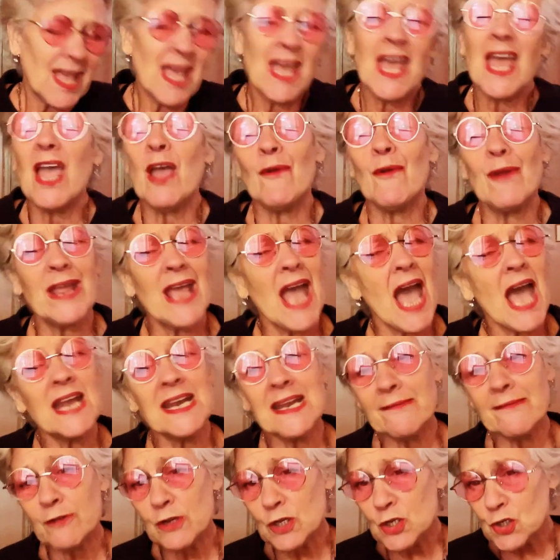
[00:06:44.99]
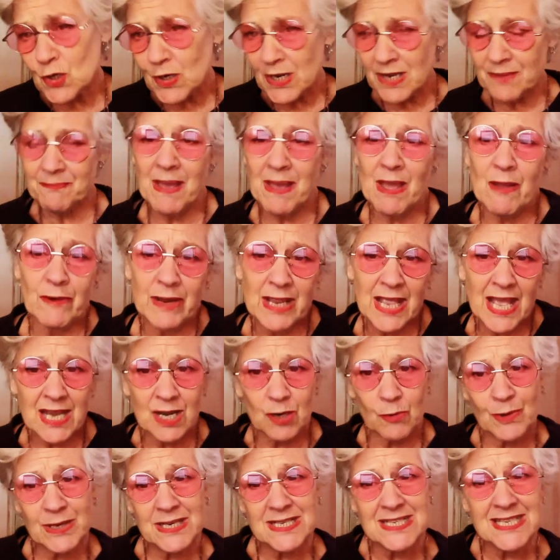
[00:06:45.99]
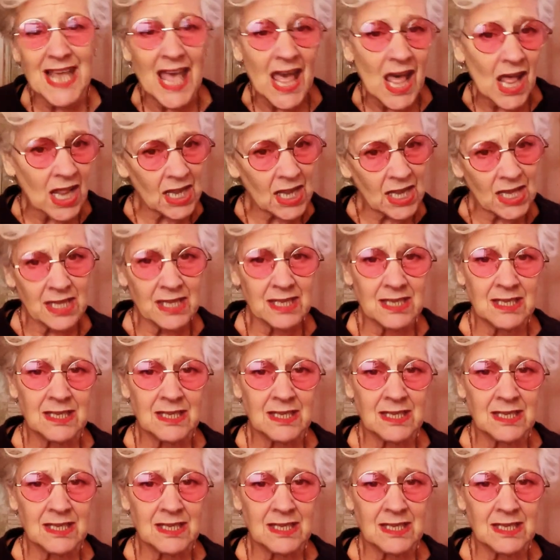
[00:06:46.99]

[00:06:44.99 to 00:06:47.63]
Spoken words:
Harry, I never dreamed Marietta would tell."